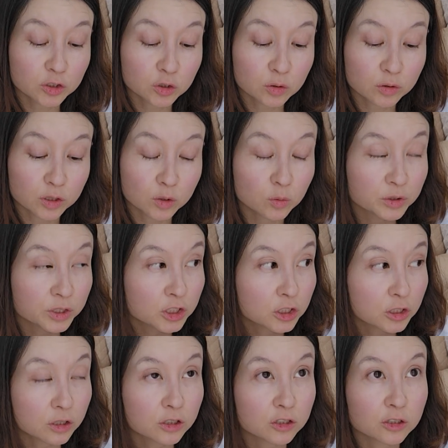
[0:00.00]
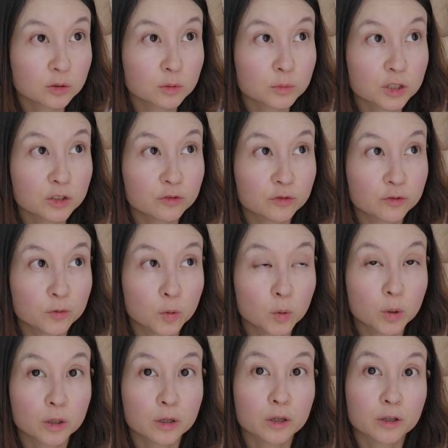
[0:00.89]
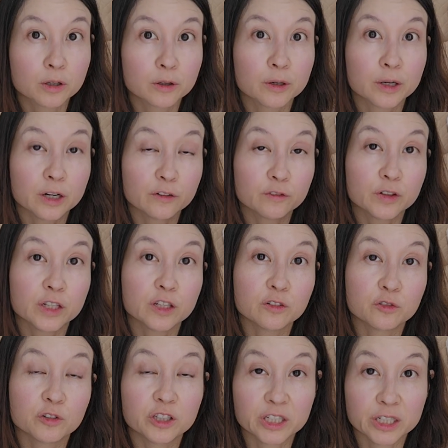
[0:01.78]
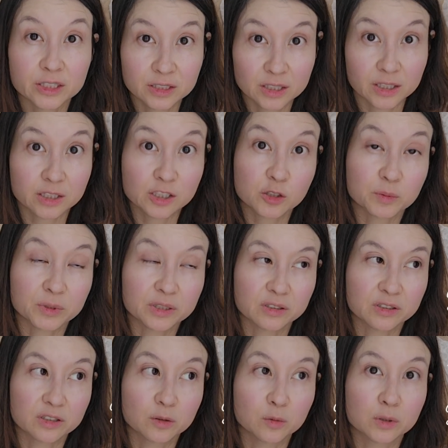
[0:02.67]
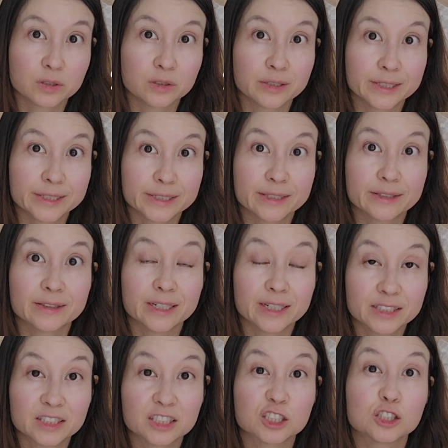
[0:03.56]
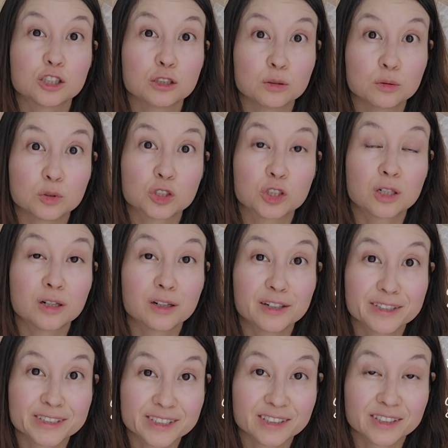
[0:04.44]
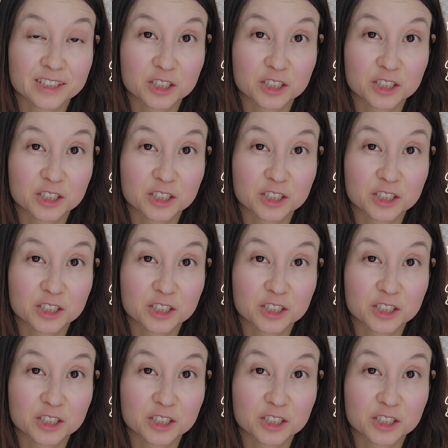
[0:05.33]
So they only charged me for her FAVN test because they were like, that's a huge cost.